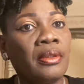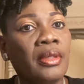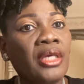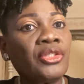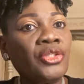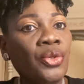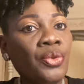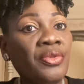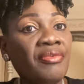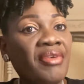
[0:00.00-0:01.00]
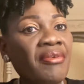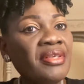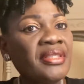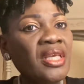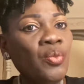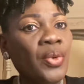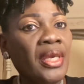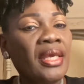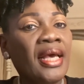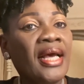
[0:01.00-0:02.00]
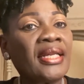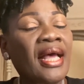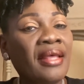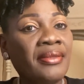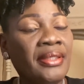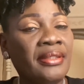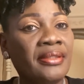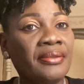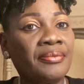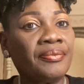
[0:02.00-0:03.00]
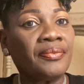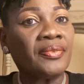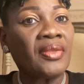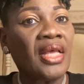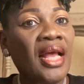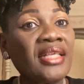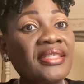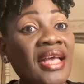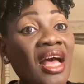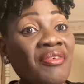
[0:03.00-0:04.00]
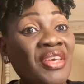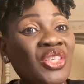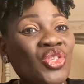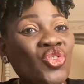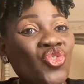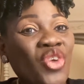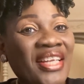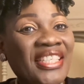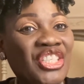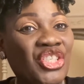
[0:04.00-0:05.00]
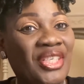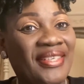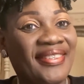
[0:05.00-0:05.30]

And so the very same way an athlete has to have a strategy